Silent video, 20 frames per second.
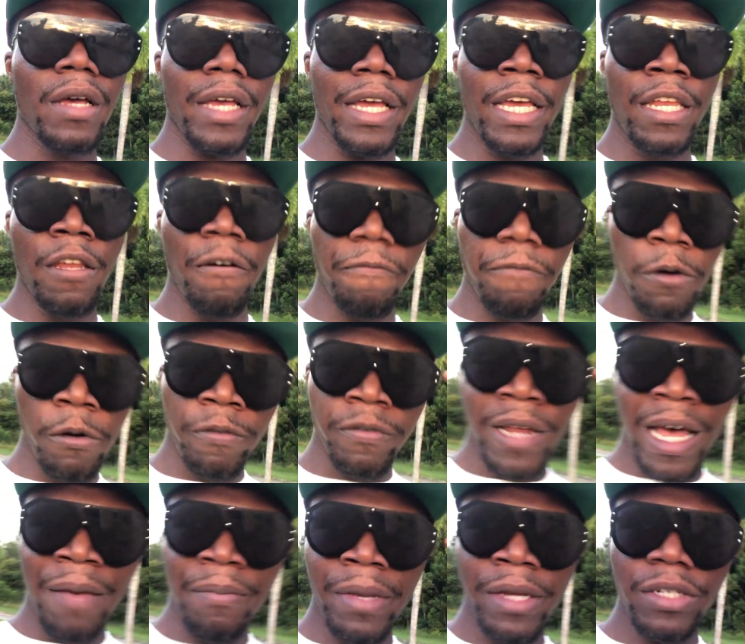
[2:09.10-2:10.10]
in the fourth
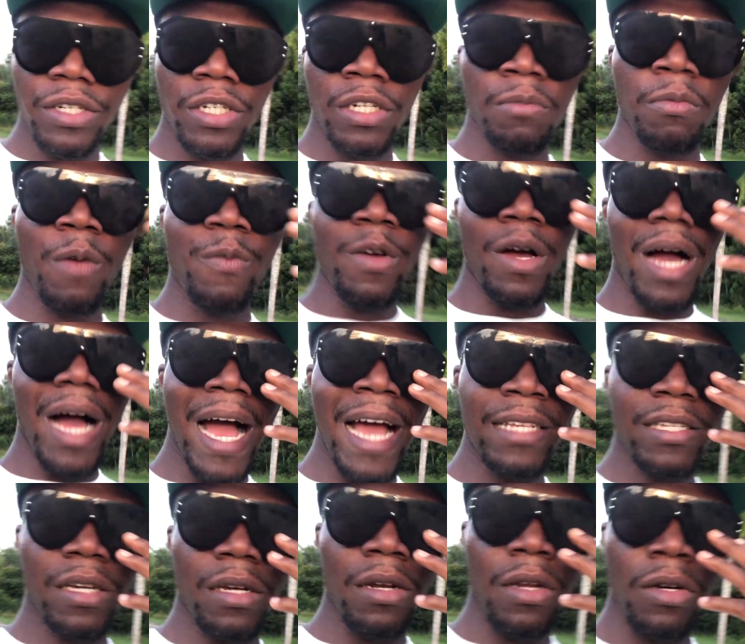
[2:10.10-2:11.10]
dimension with your eyes
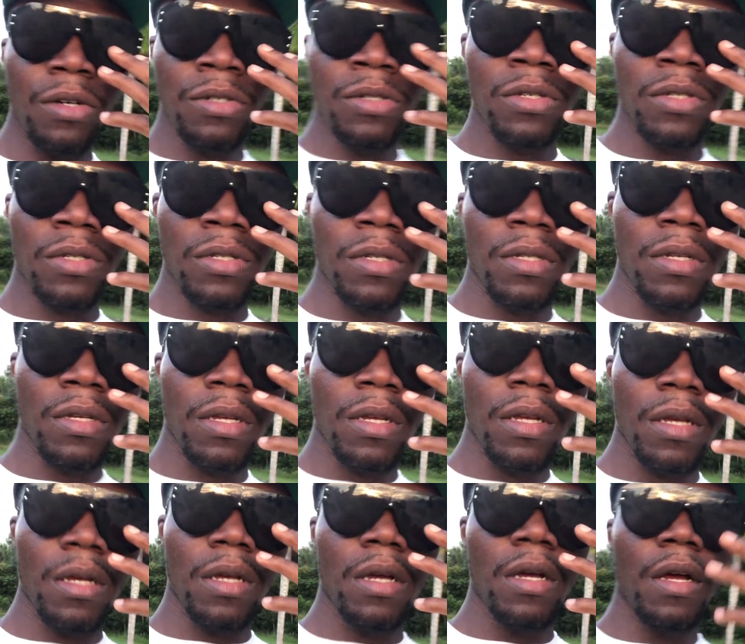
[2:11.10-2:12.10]
closed
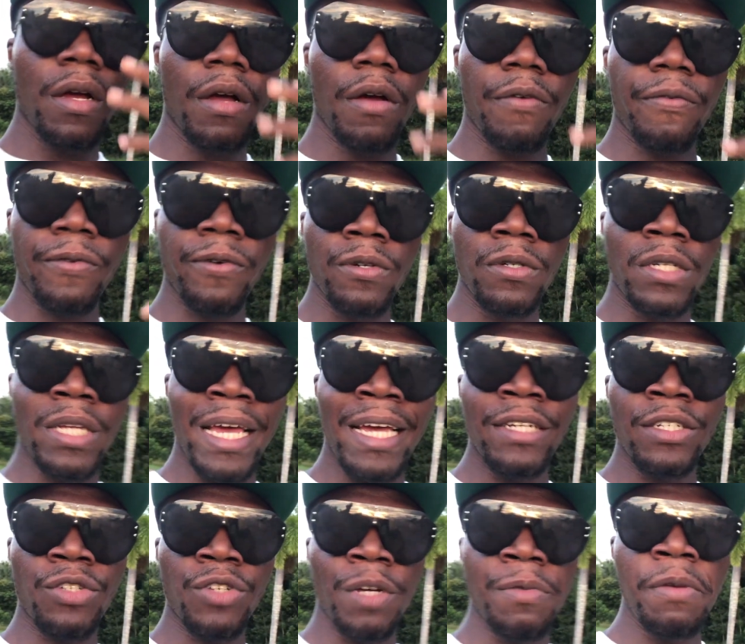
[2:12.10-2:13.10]
through
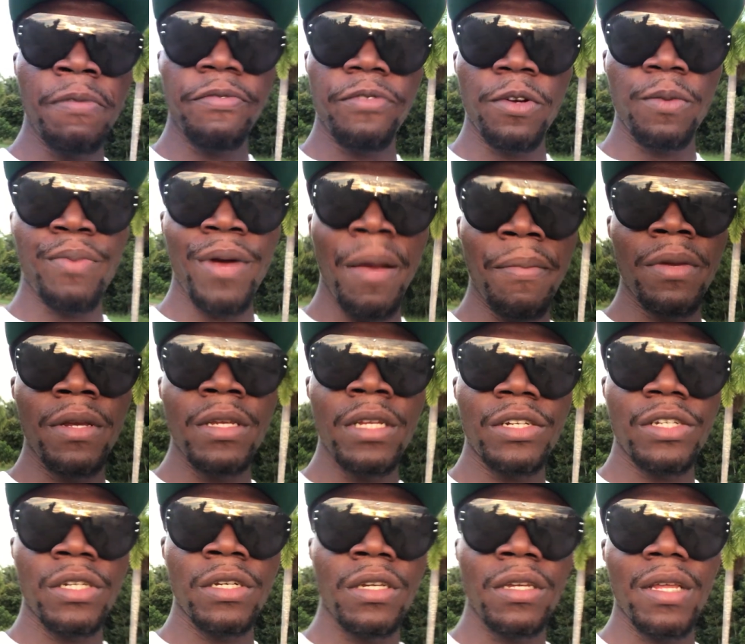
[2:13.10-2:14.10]
daydreaming, through
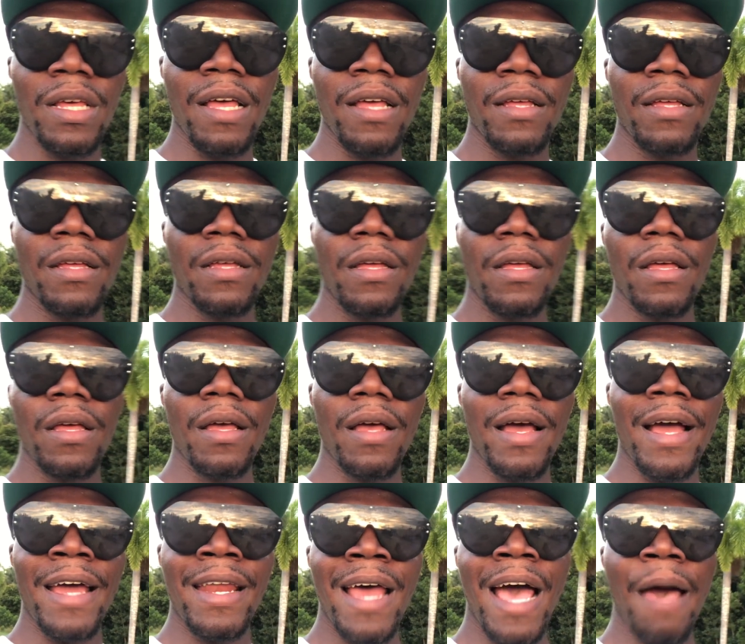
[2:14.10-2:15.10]
premonition,
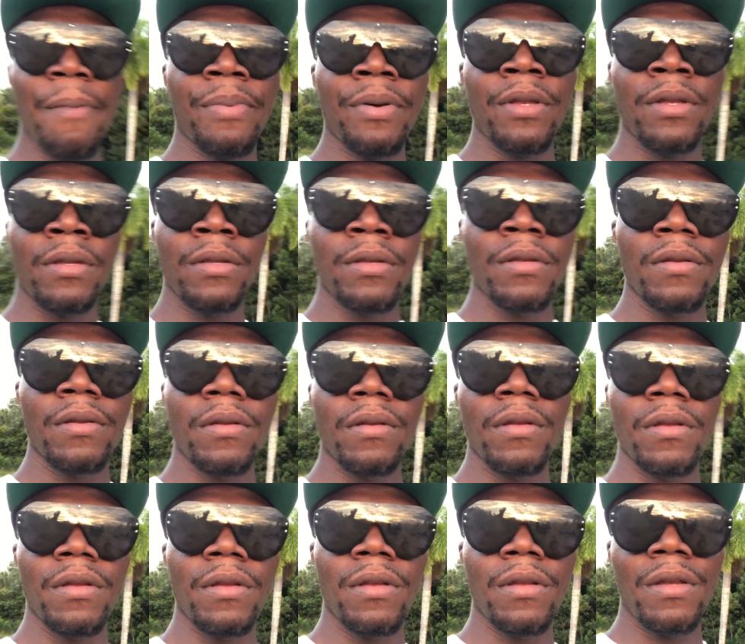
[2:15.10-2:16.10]
and happen
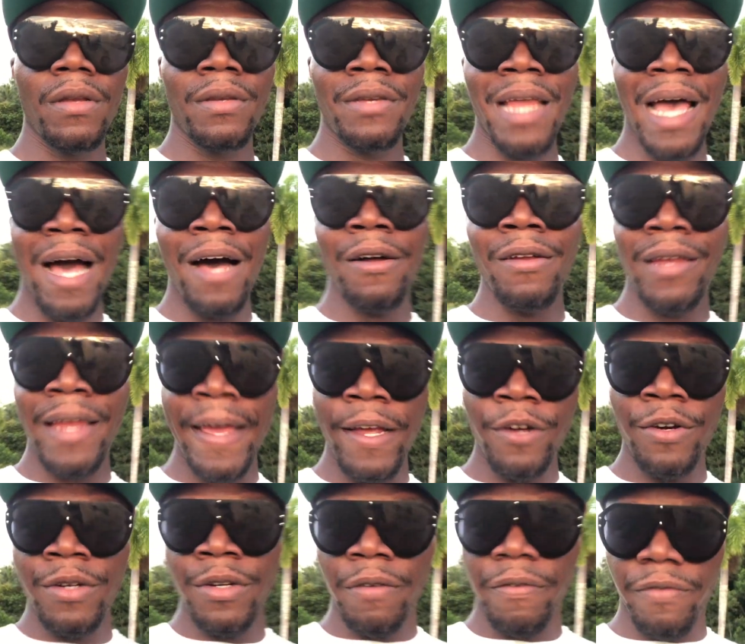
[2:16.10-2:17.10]
now later
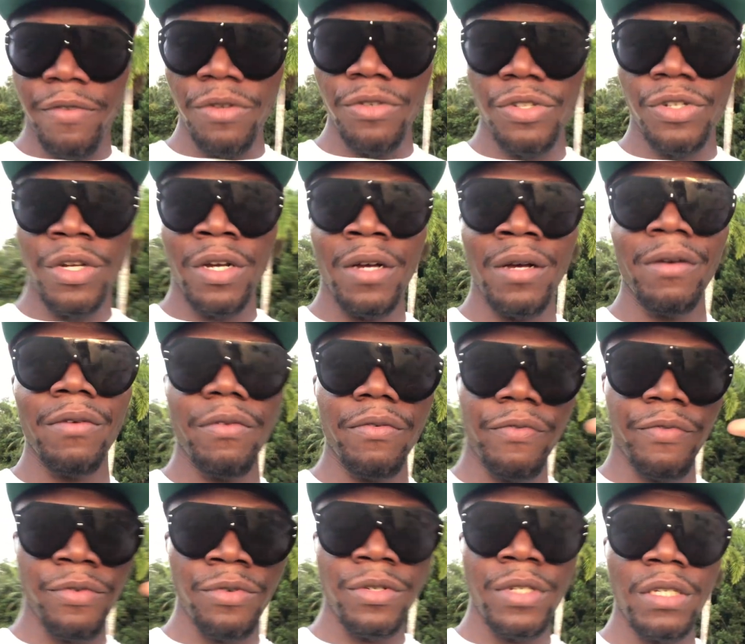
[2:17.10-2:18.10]
in the future
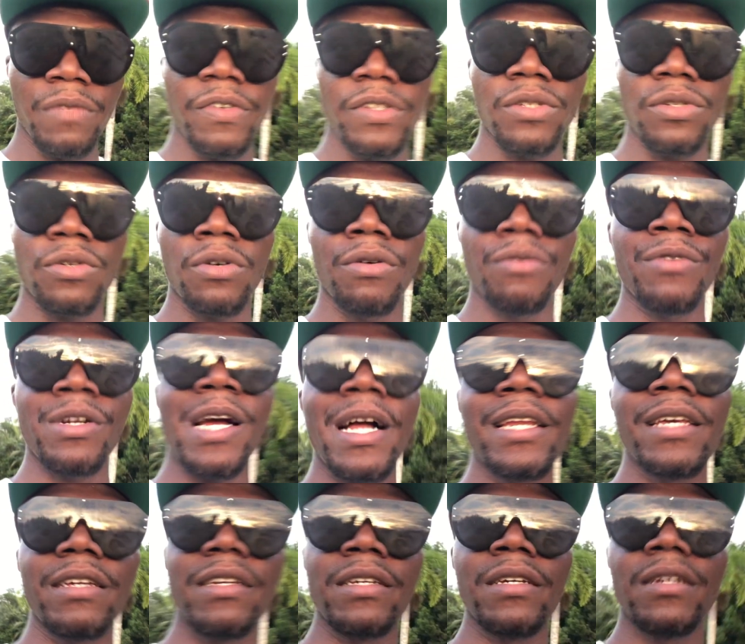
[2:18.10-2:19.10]
through this physical
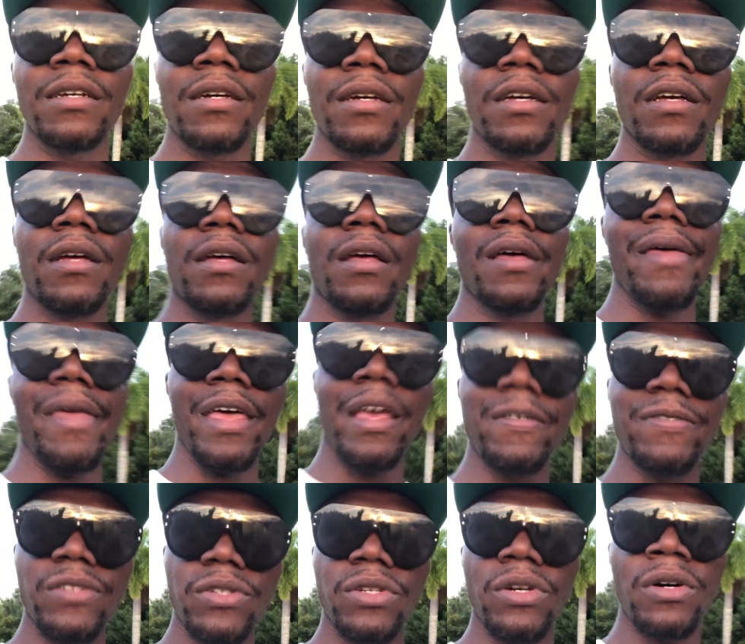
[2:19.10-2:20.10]
reality? If
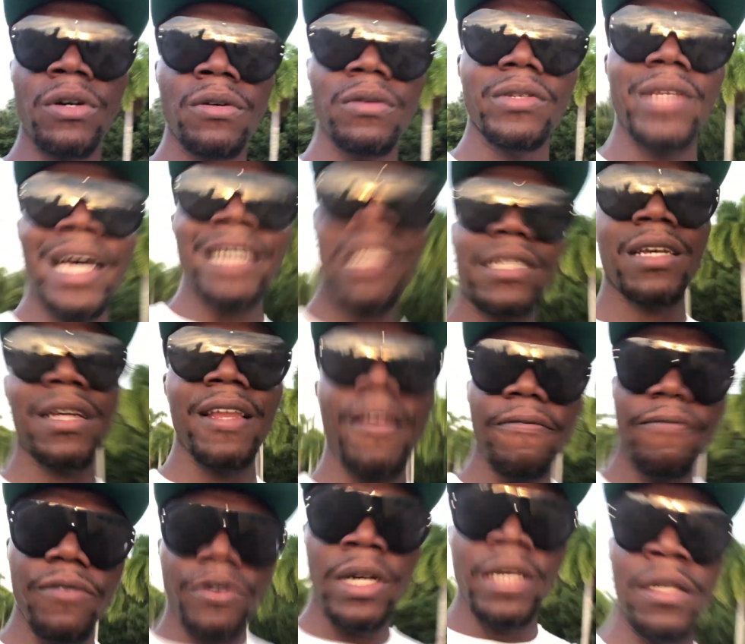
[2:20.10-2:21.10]
so, that's
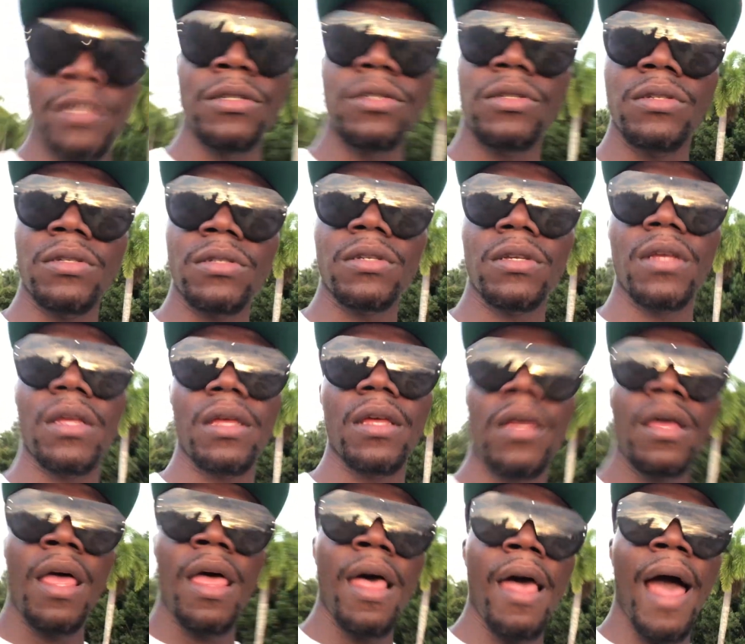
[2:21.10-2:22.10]
clairvoyance.
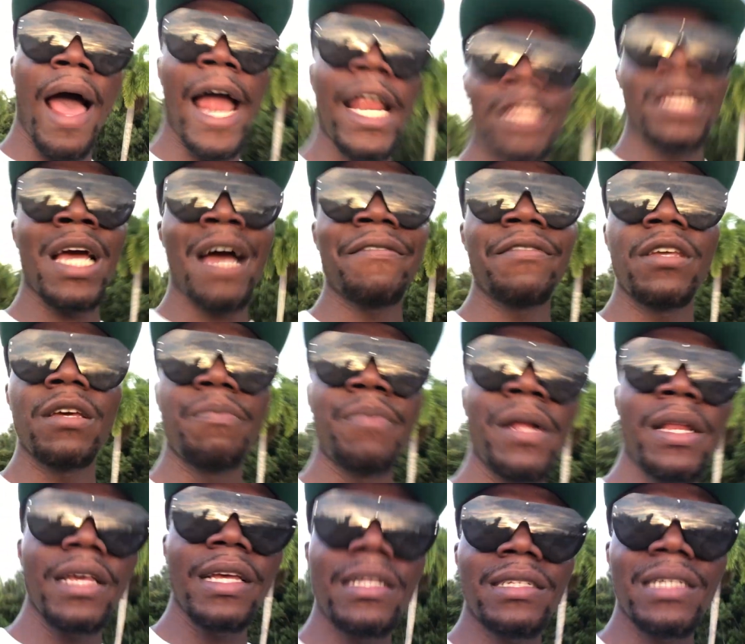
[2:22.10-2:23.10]
And you have the
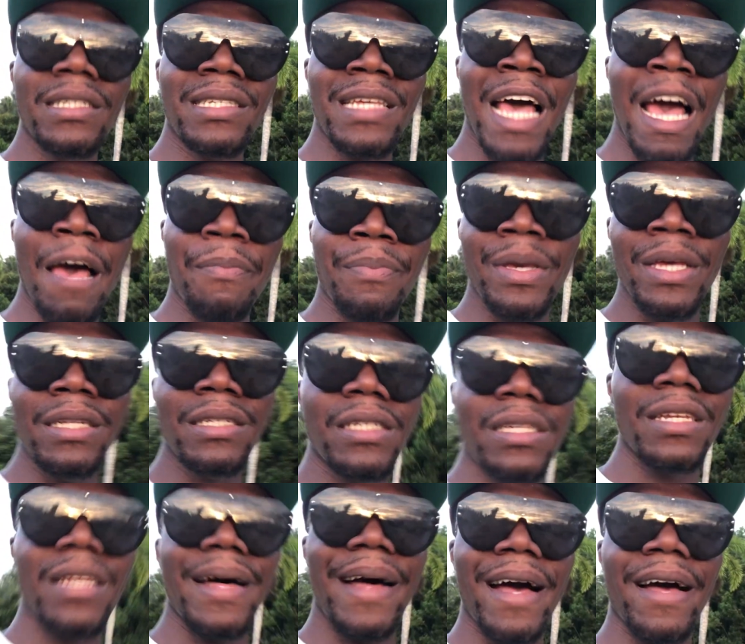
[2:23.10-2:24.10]
ability to tap into
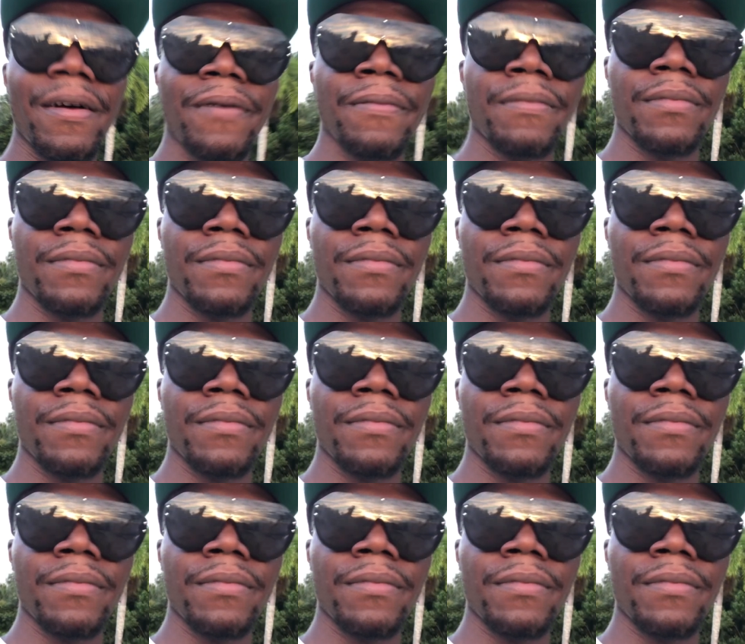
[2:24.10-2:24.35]
that.